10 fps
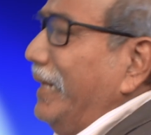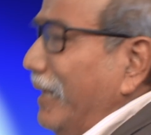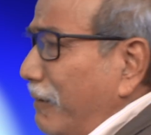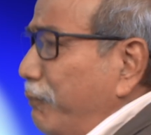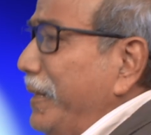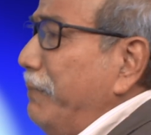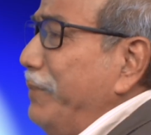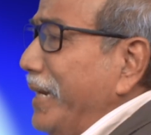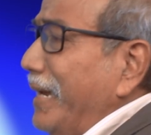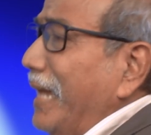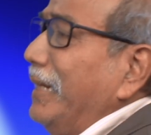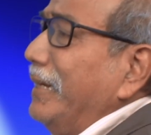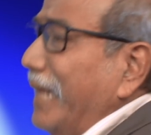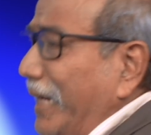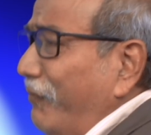serve me beer as a
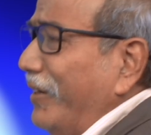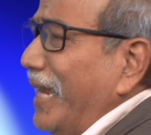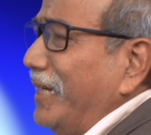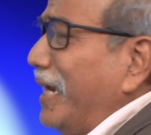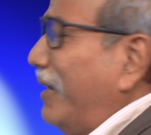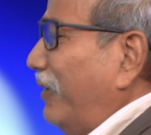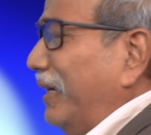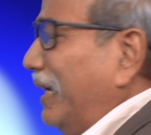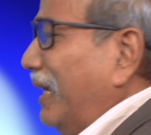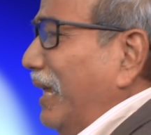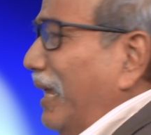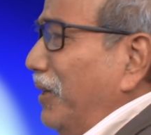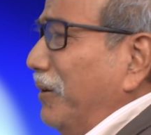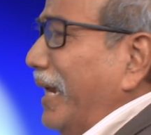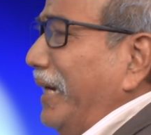gratification.
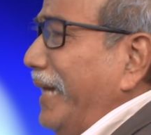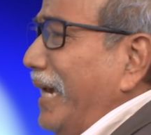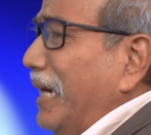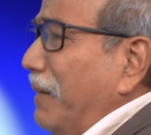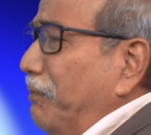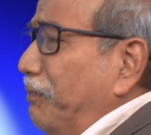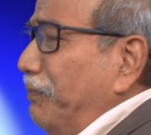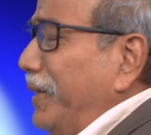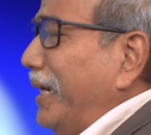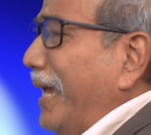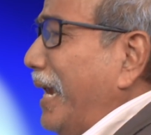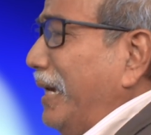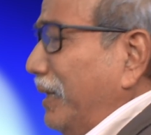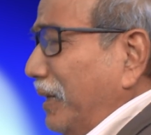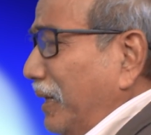You can take the beer and